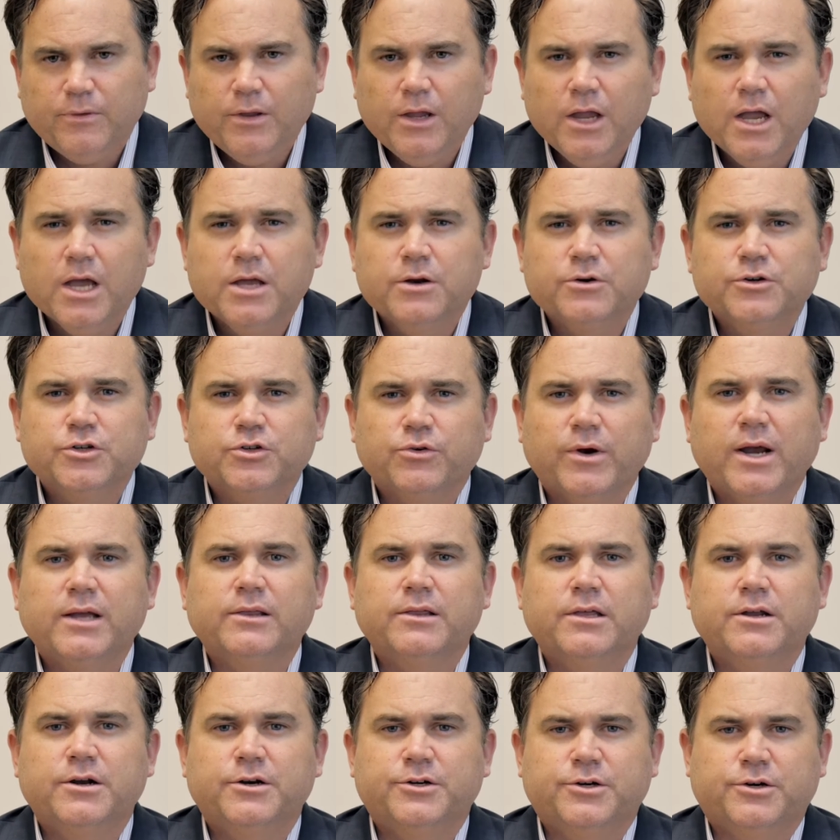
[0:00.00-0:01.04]
there's great
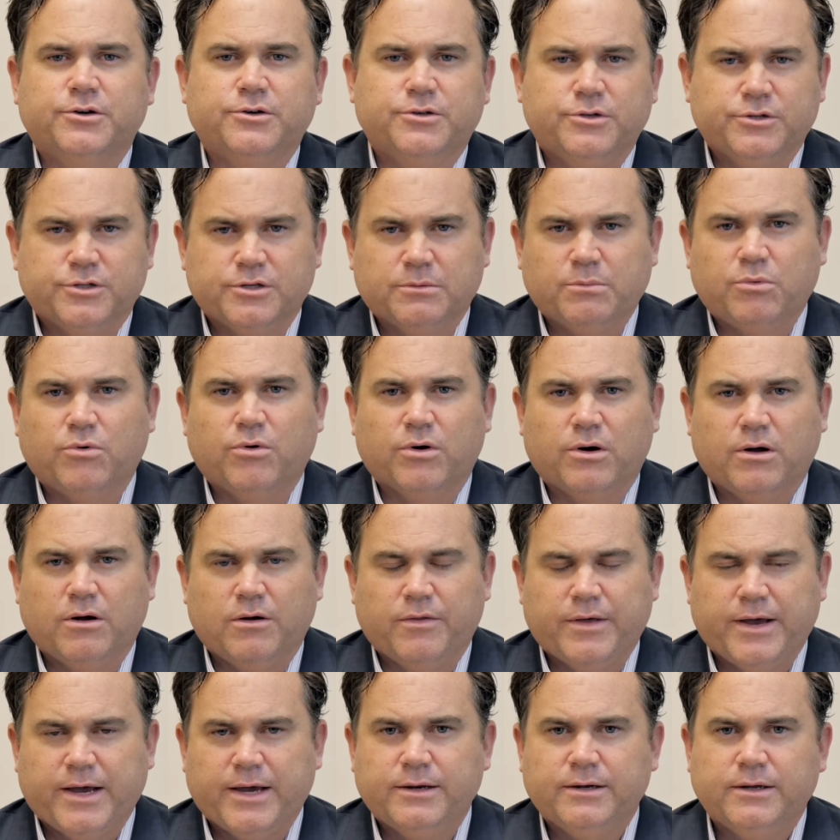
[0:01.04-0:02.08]
literature to support all
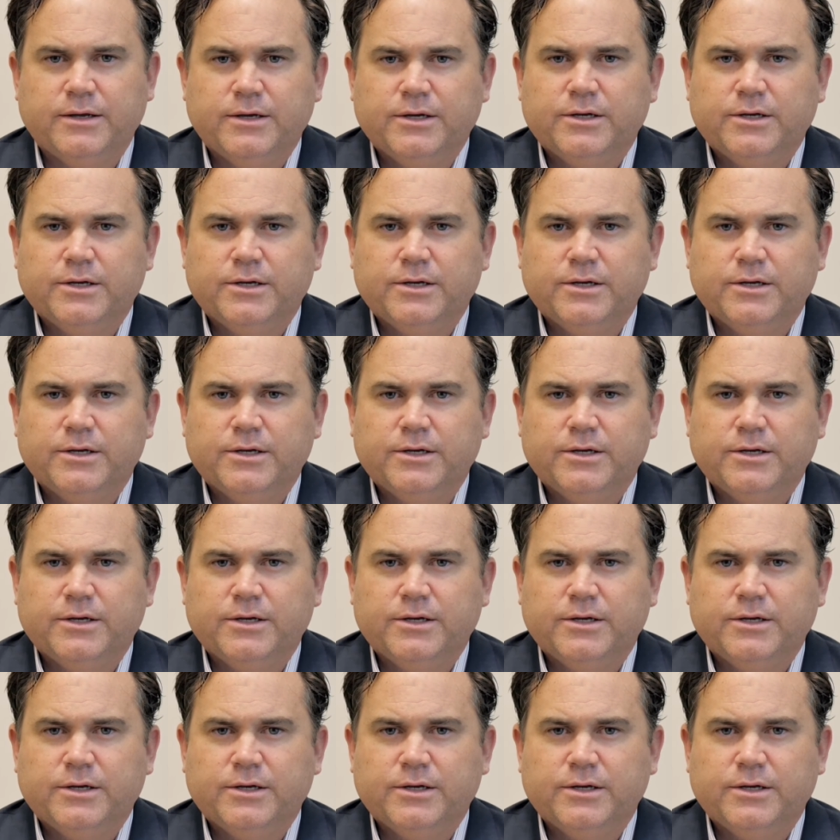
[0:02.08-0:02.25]
that.